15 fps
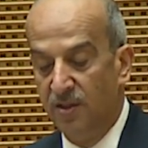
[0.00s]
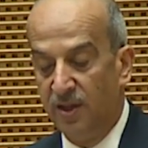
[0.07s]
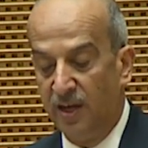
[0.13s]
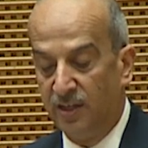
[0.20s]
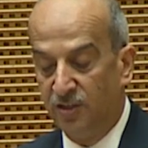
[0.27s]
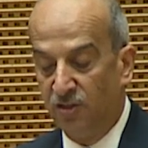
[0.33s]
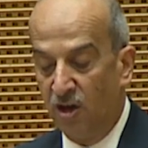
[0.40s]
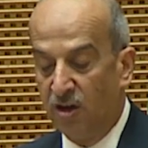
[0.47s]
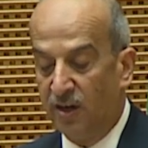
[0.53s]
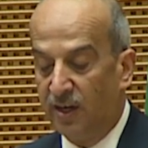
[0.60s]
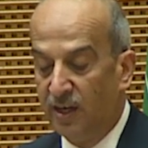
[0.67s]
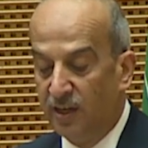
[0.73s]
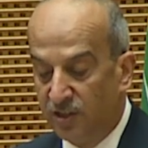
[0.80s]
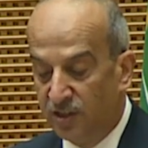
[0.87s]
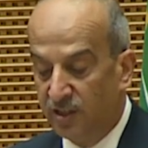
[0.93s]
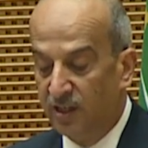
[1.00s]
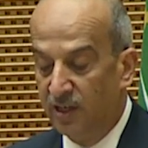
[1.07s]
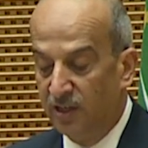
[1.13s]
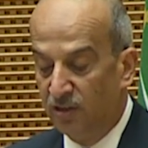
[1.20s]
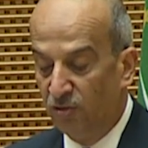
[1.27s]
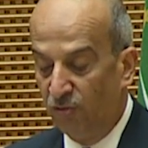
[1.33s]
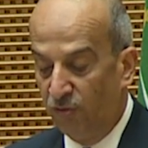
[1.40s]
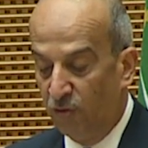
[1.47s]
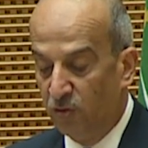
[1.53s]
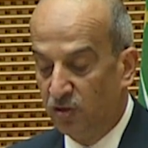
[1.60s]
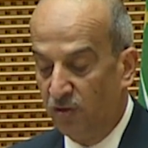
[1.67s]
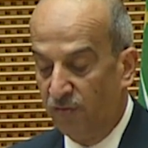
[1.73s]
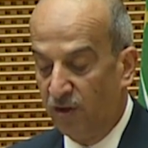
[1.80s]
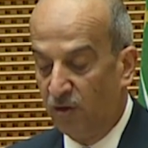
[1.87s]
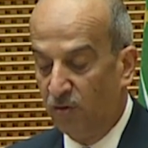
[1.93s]
the historic entry into
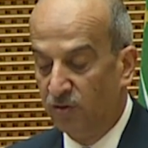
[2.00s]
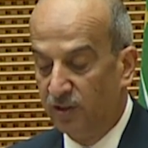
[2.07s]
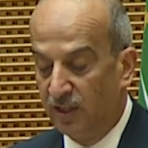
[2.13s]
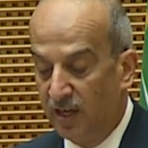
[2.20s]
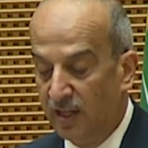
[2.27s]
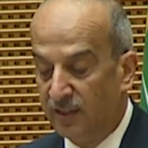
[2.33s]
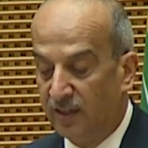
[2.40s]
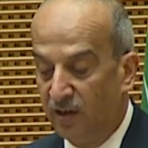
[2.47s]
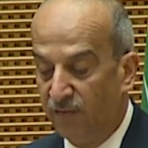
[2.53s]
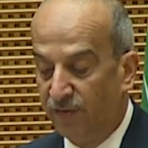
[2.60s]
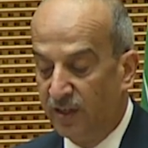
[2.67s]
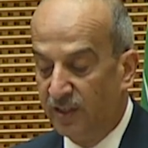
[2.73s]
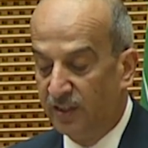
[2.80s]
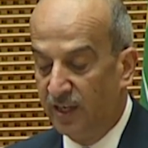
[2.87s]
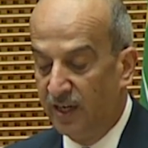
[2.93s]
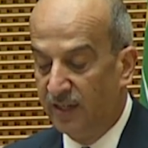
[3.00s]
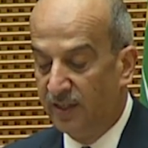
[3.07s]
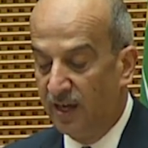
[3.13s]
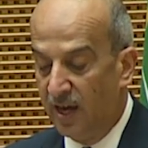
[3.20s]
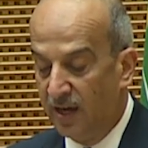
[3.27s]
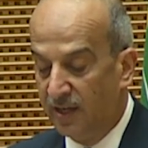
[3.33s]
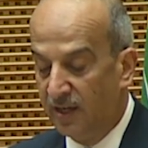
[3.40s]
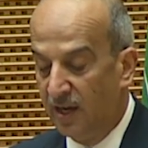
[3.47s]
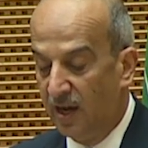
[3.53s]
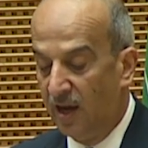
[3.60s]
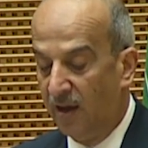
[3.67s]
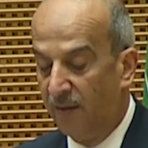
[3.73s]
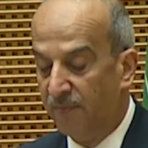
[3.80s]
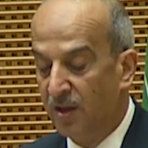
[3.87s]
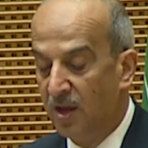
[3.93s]
force of the Continental Free Trade
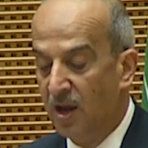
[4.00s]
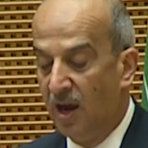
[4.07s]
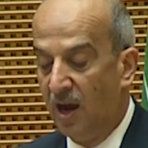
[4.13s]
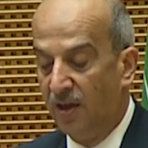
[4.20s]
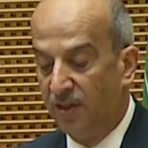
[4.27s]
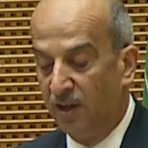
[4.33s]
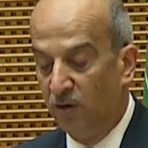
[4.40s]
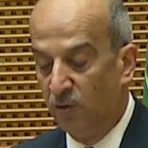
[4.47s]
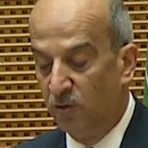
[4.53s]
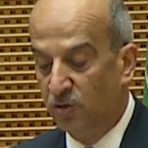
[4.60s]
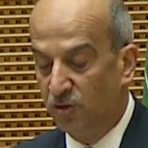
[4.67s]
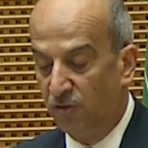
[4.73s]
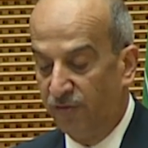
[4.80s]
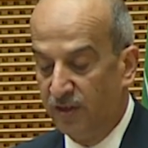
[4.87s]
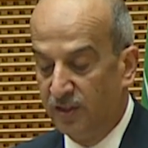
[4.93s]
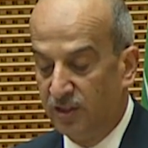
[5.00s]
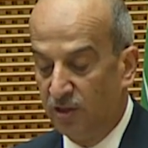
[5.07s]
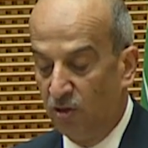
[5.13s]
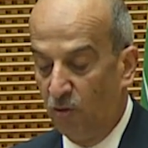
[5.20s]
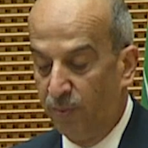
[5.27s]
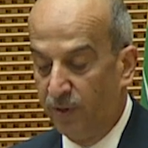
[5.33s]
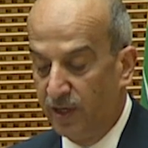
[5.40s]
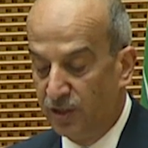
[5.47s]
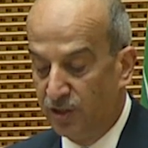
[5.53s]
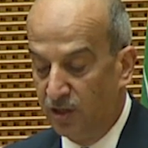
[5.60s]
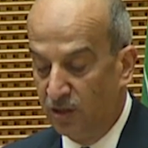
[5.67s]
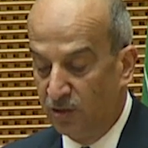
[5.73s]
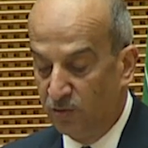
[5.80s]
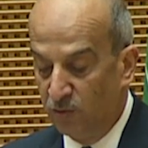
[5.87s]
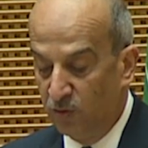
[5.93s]
Area and the launch of its
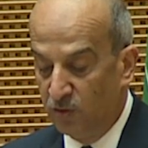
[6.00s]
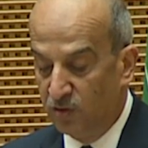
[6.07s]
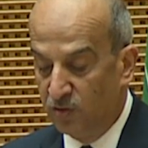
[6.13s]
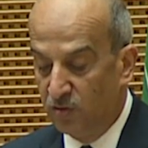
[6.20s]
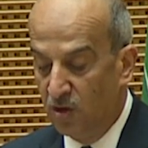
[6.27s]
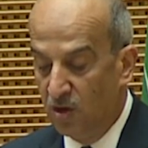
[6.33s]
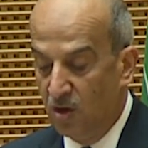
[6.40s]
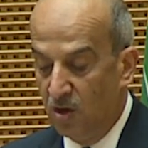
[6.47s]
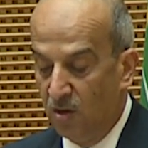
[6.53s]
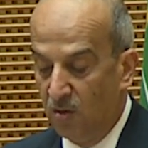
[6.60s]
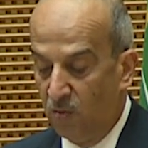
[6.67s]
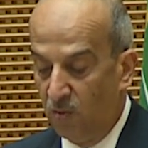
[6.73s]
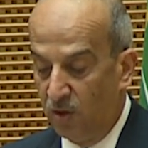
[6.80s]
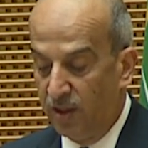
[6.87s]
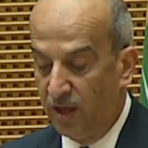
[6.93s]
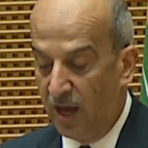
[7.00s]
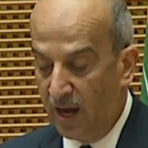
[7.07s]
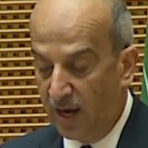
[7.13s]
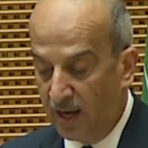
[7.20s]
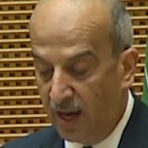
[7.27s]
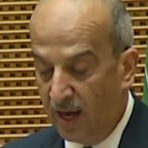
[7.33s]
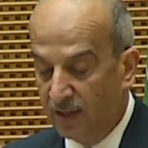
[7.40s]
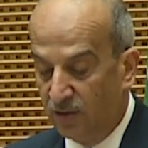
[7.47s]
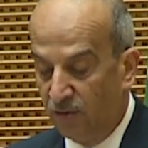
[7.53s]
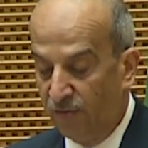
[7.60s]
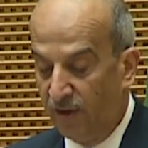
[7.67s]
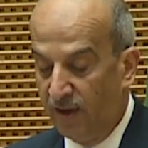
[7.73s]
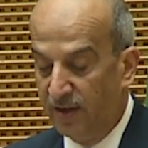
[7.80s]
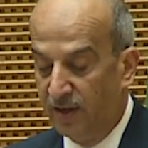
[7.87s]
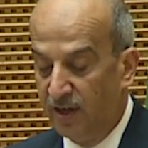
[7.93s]
operational tools, was the highlight
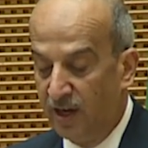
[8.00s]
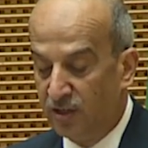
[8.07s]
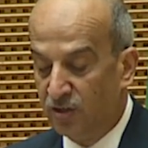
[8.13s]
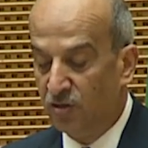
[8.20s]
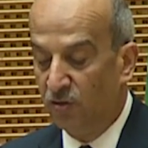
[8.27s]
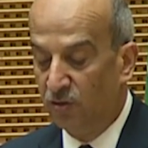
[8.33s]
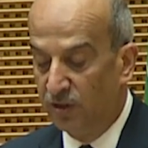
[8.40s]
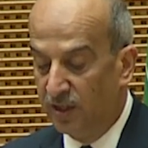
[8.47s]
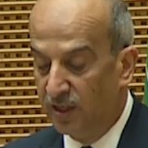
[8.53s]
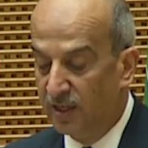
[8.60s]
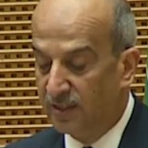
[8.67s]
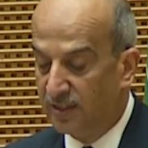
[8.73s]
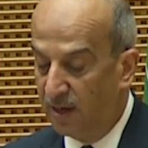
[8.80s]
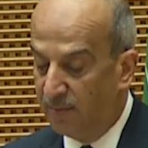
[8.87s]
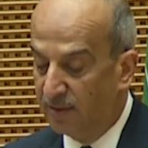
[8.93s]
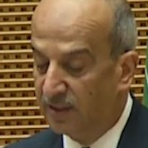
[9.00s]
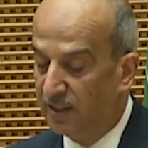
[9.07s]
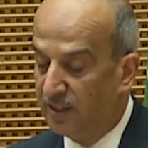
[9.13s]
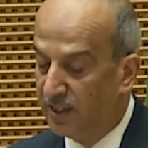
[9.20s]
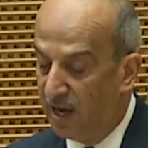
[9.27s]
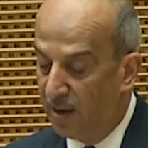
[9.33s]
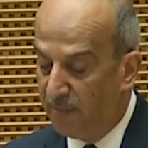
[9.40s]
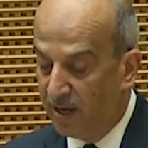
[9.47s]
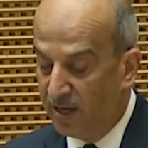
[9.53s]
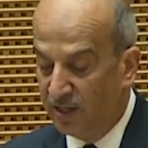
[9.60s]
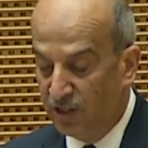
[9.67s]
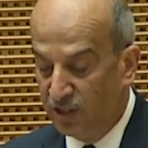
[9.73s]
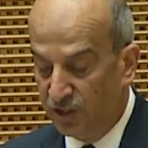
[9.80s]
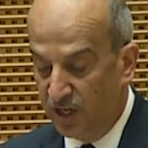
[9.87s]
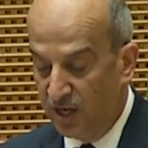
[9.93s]
of an extraordinary summit in Niamey,
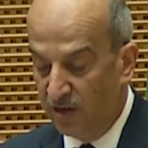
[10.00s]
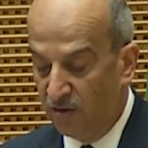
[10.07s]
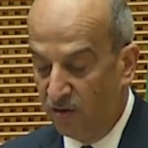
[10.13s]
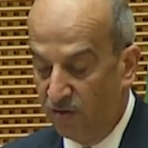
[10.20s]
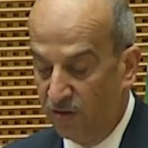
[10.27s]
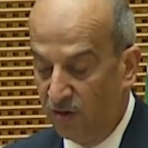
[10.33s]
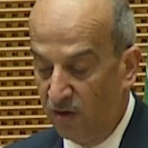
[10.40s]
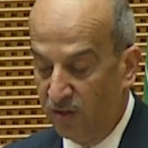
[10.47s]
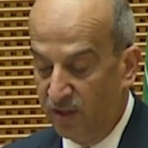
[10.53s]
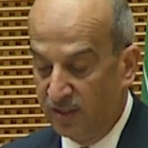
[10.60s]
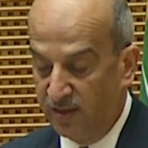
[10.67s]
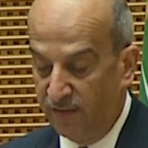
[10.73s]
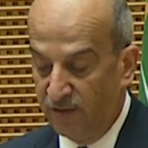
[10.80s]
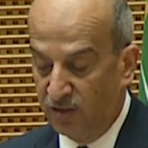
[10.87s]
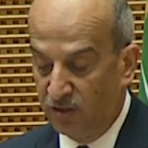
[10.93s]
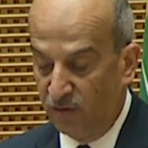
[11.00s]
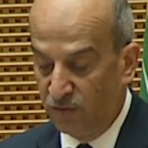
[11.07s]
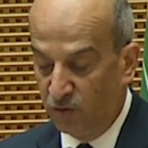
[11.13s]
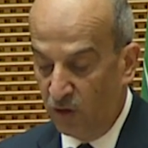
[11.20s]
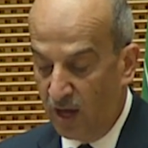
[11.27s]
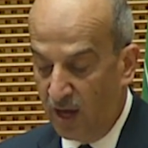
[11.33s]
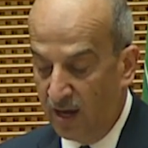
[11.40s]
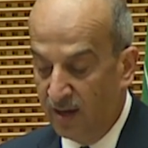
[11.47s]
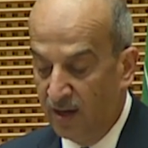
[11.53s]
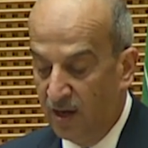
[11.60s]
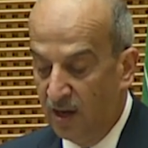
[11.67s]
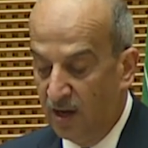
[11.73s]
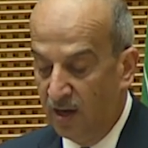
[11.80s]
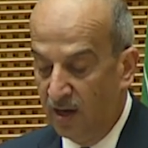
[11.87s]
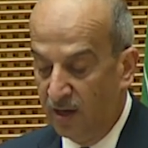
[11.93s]
Niger on the 7th of July
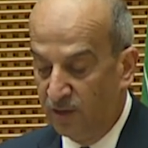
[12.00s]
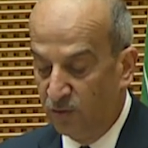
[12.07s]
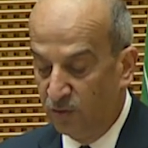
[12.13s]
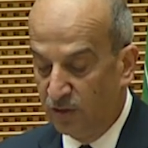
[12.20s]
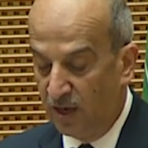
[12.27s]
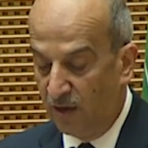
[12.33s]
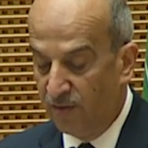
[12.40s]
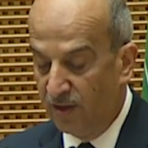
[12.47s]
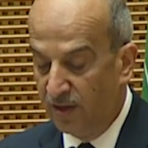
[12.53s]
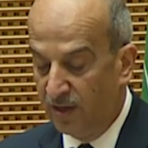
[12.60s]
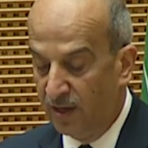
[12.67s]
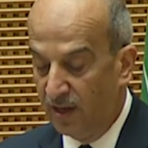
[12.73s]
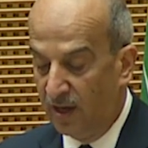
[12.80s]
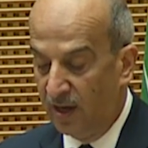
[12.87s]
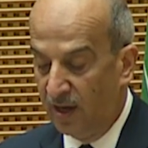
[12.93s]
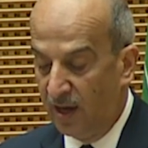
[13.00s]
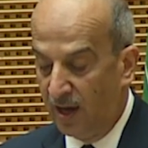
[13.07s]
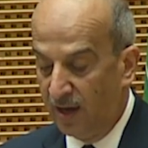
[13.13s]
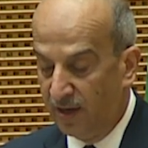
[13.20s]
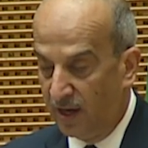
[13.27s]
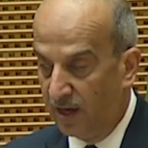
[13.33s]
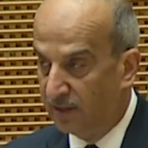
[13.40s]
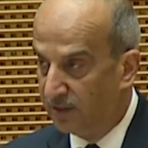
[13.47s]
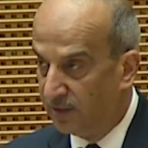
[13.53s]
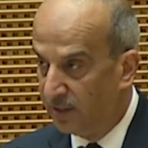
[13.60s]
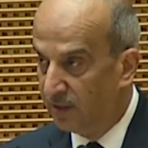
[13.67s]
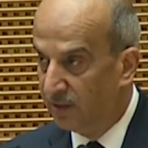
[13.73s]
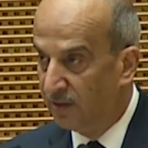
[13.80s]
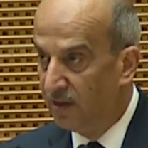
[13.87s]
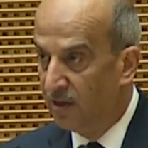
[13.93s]

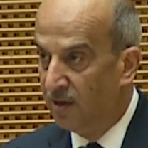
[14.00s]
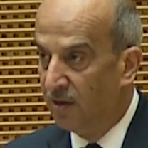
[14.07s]
2019,